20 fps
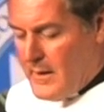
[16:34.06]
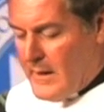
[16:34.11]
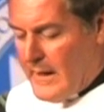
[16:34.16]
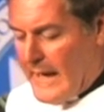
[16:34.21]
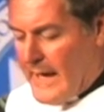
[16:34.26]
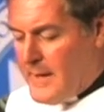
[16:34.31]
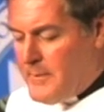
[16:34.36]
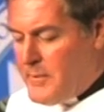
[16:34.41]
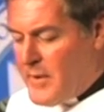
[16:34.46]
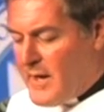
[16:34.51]

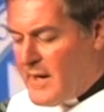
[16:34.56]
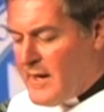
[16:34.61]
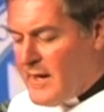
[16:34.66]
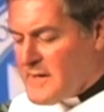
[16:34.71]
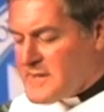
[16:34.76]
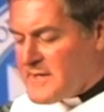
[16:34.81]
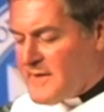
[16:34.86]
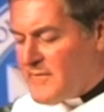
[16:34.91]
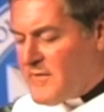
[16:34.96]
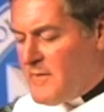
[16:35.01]
And
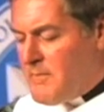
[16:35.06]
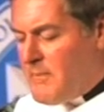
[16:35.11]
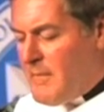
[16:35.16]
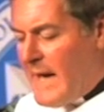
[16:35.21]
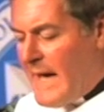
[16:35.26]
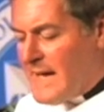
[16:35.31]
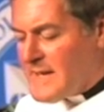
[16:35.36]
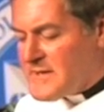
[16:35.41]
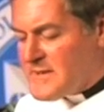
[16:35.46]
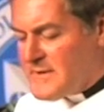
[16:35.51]
because of the
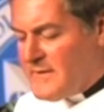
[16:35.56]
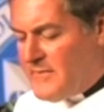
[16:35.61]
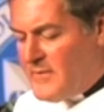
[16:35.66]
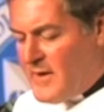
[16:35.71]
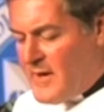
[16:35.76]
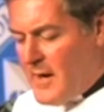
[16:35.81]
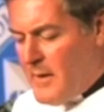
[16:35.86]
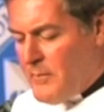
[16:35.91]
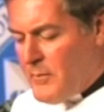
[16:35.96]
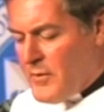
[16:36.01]
massive
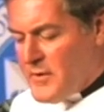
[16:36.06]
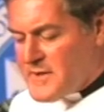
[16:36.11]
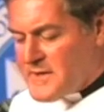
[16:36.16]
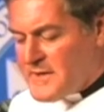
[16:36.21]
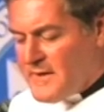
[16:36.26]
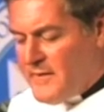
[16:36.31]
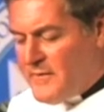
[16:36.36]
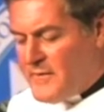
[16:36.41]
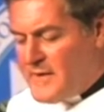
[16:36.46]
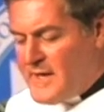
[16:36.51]
numbers
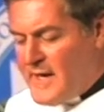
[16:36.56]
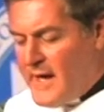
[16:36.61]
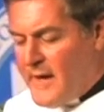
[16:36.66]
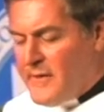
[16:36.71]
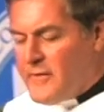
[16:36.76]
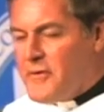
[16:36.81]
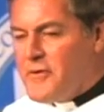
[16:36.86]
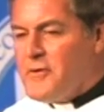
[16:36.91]
of dead,